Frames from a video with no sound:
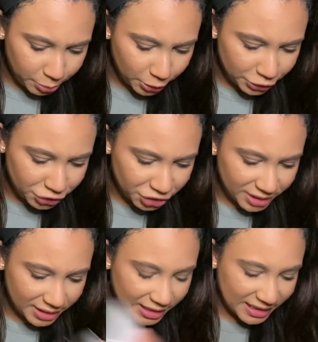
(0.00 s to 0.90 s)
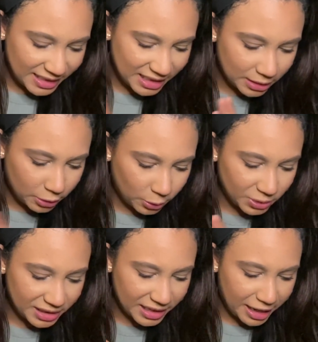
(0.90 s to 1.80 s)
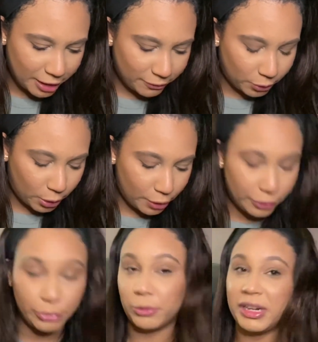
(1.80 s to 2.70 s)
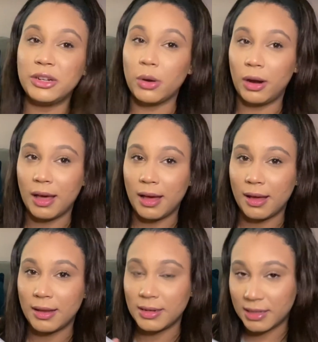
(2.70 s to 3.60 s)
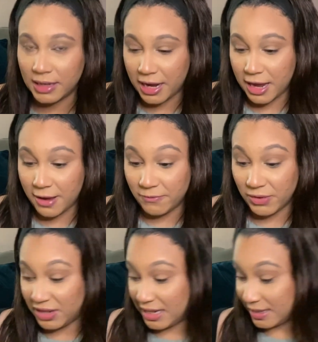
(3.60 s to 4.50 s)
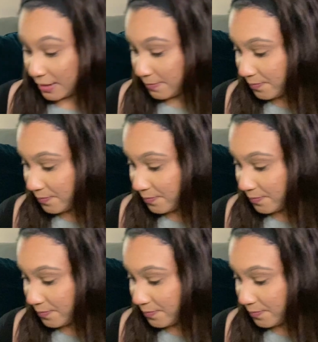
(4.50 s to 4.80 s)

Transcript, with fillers: purchased this little stand for $3.50. You